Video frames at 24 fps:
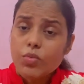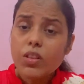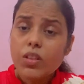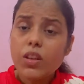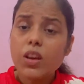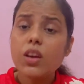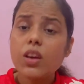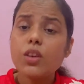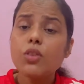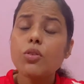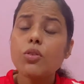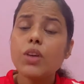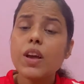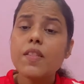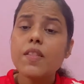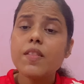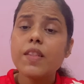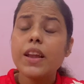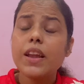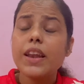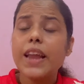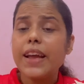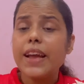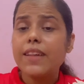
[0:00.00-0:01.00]
you can
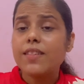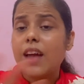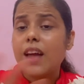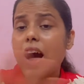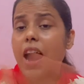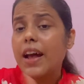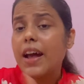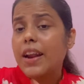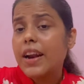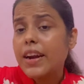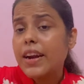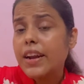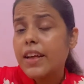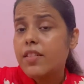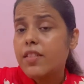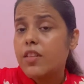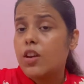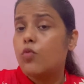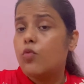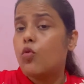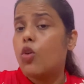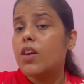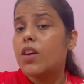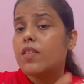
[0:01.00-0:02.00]
say like Sahara
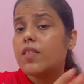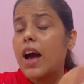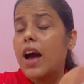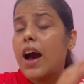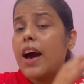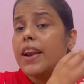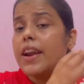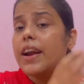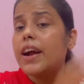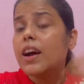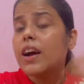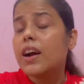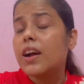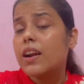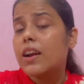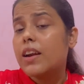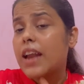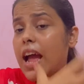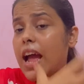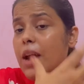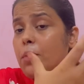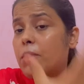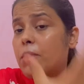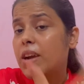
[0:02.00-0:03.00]
desert, what Sahara
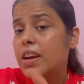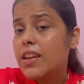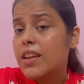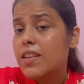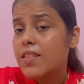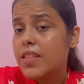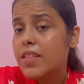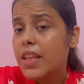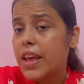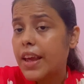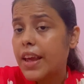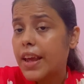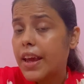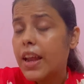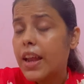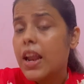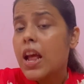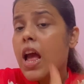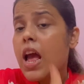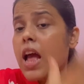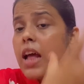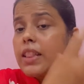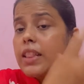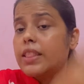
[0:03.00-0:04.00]
climate is there
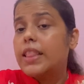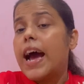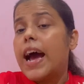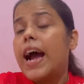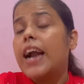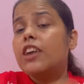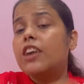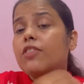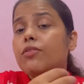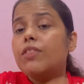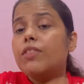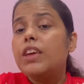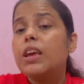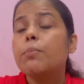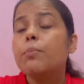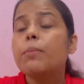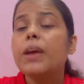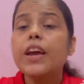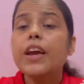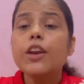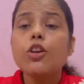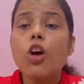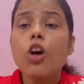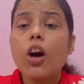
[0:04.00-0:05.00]
that we
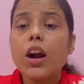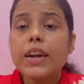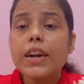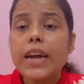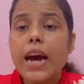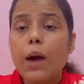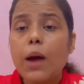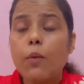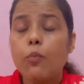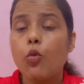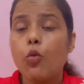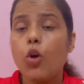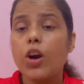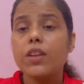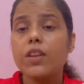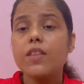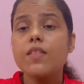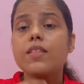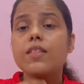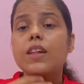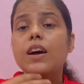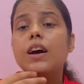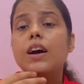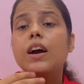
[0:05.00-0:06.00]
may not have, what
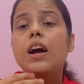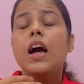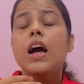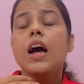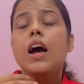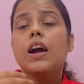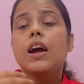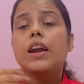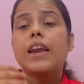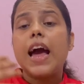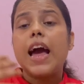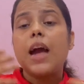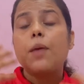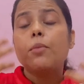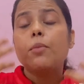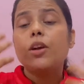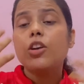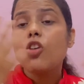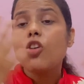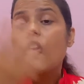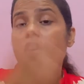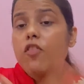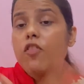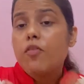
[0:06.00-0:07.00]
is the
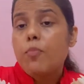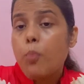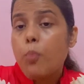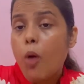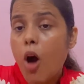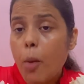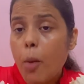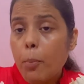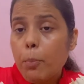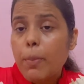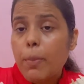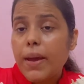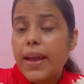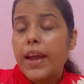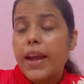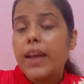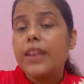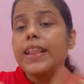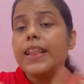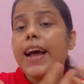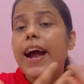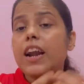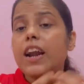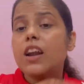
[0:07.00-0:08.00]
climate of
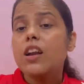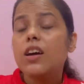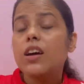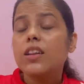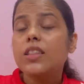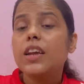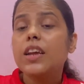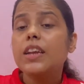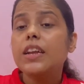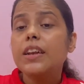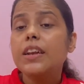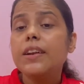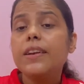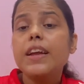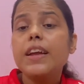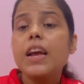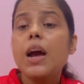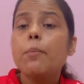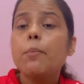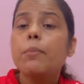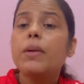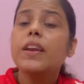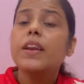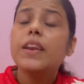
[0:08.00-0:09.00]
Bombay that northern
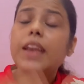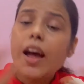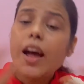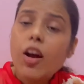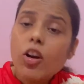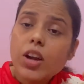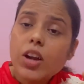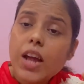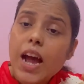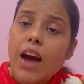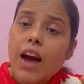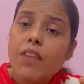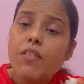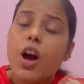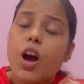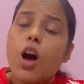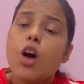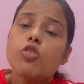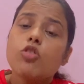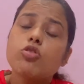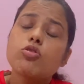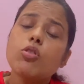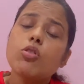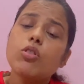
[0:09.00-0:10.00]
India may not have. So